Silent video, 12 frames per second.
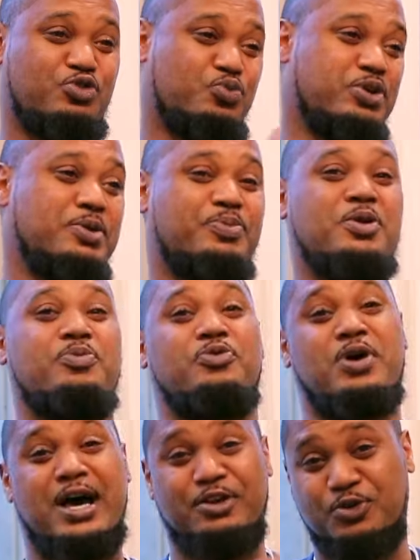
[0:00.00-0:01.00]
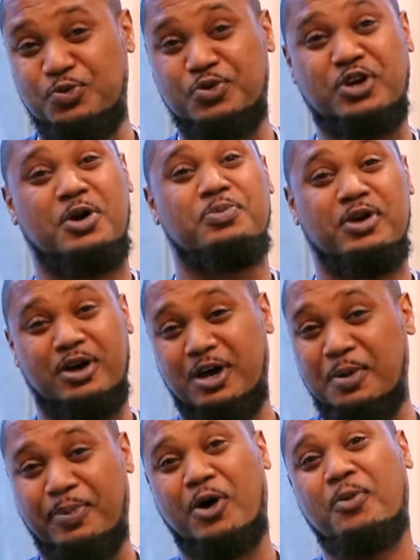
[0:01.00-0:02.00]
20 people i knew come to
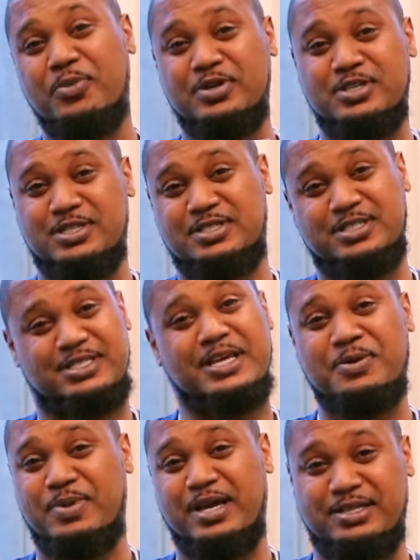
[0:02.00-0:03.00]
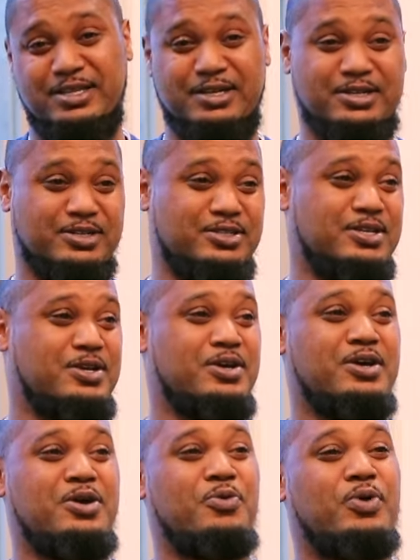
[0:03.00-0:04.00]
her apartment just to stay back then because
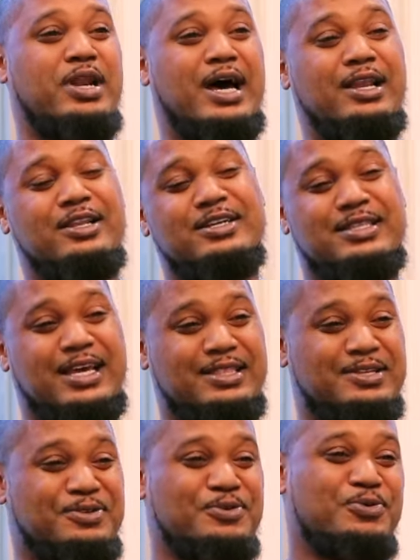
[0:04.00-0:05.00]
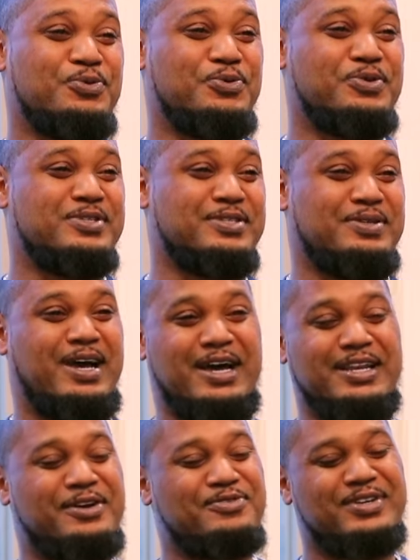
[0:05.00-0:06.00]
when i looked at the news i
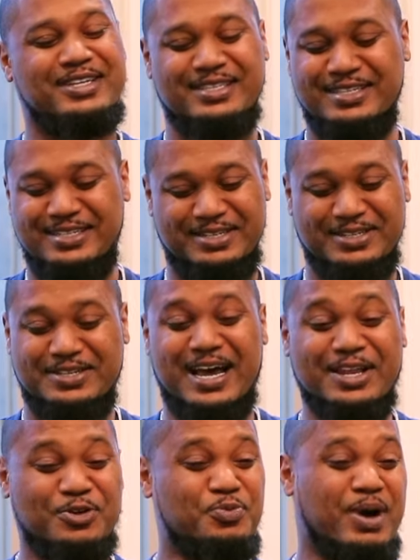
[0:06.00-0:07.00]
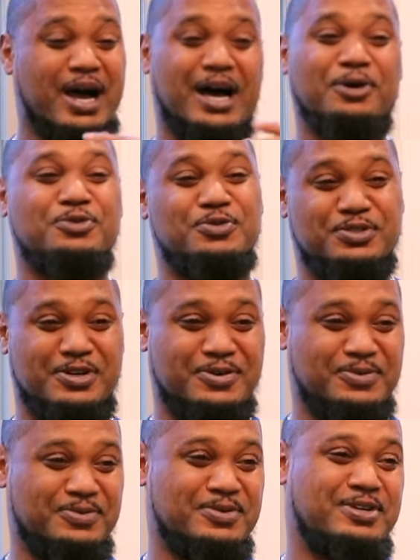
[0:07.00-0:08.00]
never forget this, this how i knew my house was
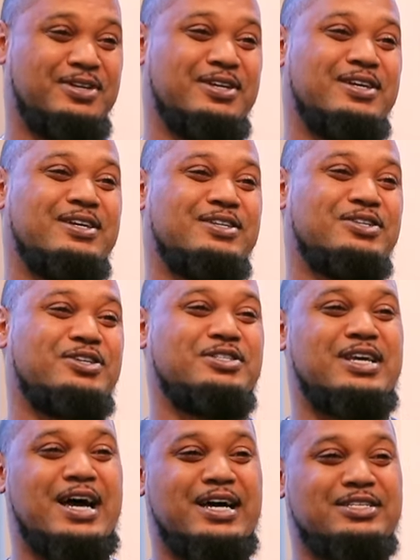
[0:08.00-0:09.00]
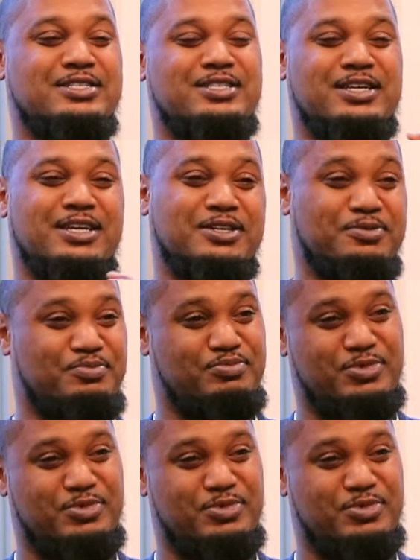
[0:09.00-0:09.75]
gone because i stayed